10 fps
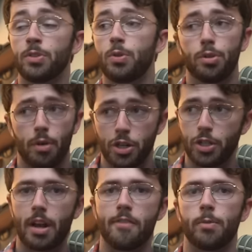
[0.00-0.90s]
to the
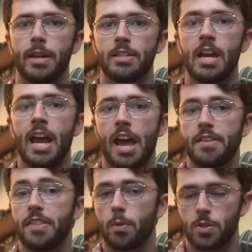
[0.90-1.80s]
Russian government, and
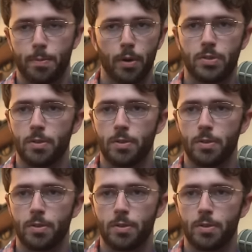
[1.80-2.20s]
that they were supposed